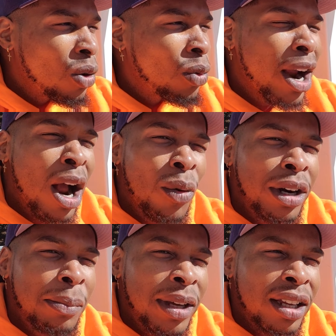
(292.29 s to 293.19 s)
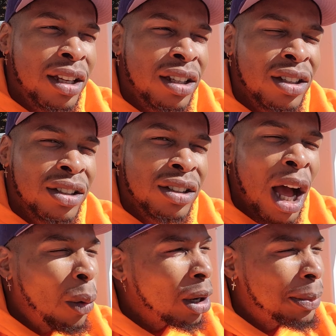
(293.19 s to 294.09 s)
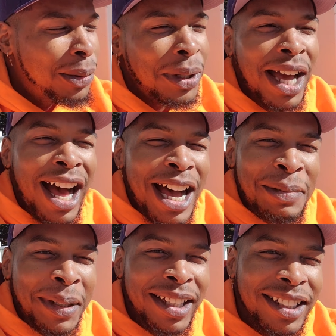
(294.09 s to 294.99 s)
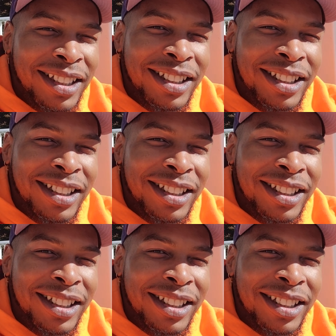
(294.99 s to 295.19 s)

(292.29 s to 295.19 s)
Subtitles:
where I want to be. I want to be with God, man.